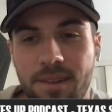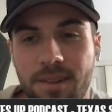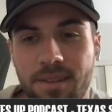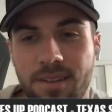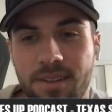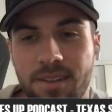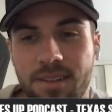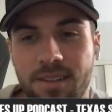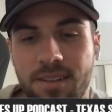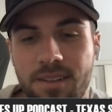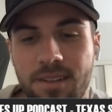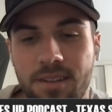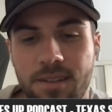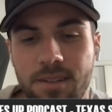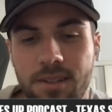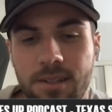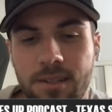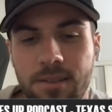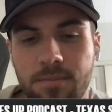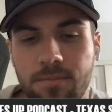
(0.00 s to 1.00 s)
I think
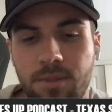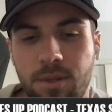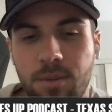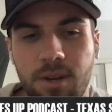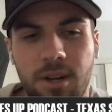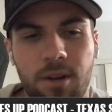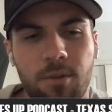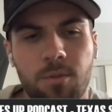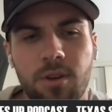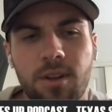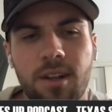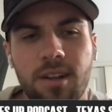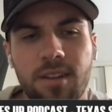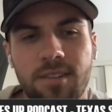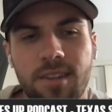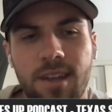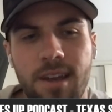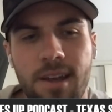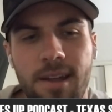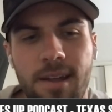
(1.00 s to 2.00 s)
uh, people got to
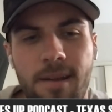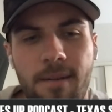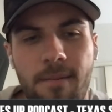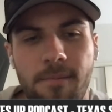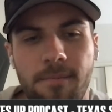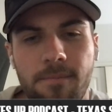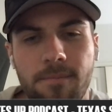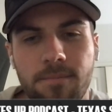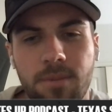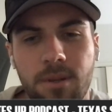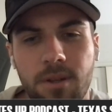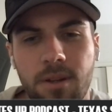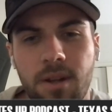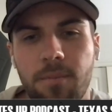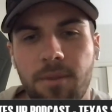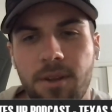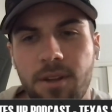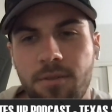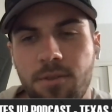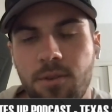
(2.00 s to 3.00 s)
realize that but
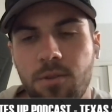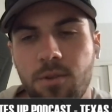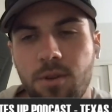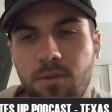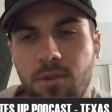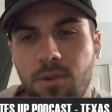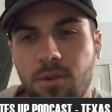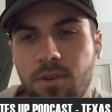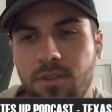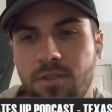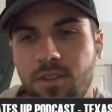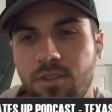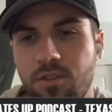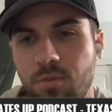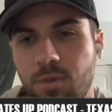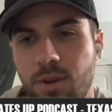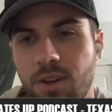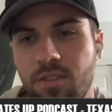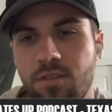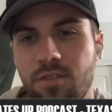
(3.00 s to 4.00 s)
I mean, if you if you're in a
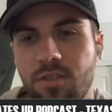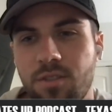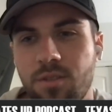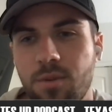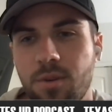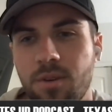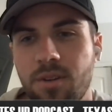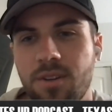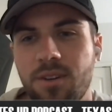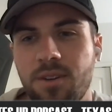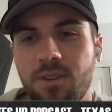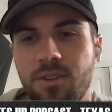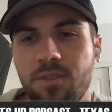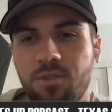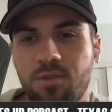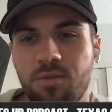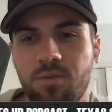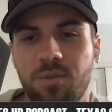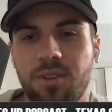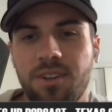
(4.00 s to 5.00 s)
situation to where you know you're
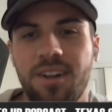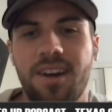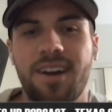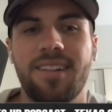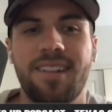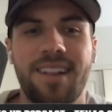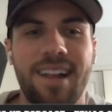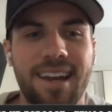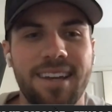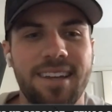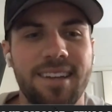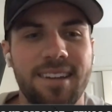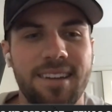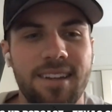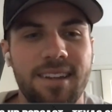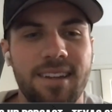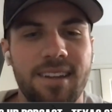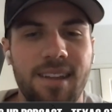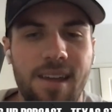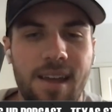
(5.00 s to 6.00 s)
just really not liking
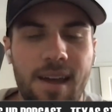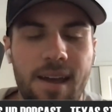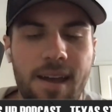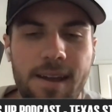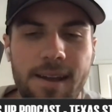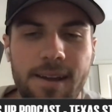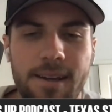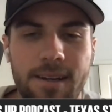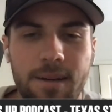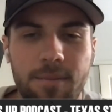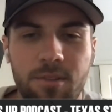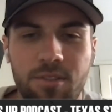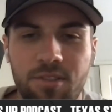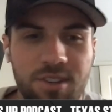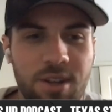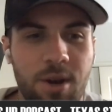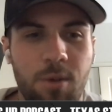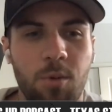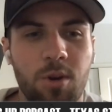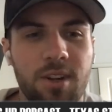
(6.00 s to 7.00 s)
it, um, it's
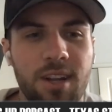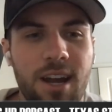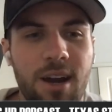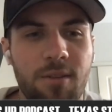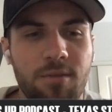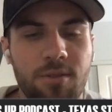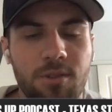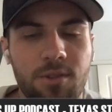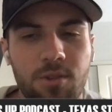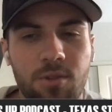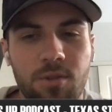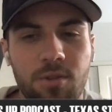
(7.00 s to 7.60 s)
just not working out for